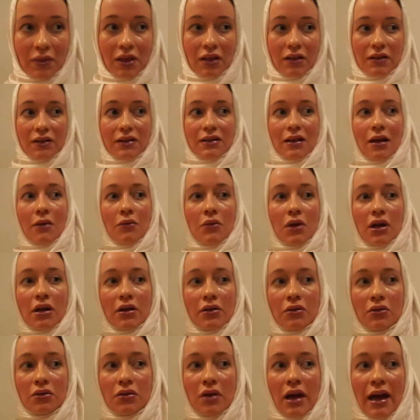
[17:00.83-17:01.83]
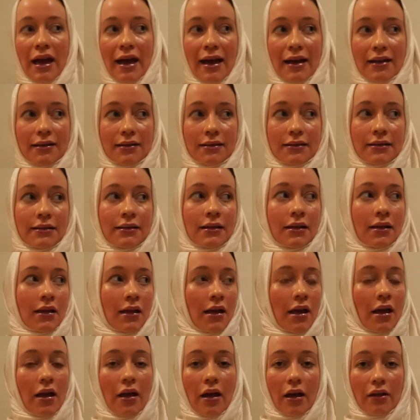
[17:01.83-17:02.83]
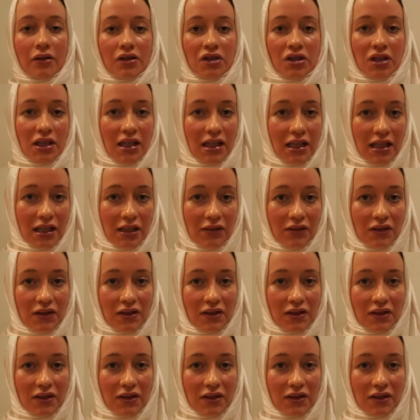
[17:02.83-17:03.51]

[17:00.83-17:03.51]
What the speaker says: someone who has achieved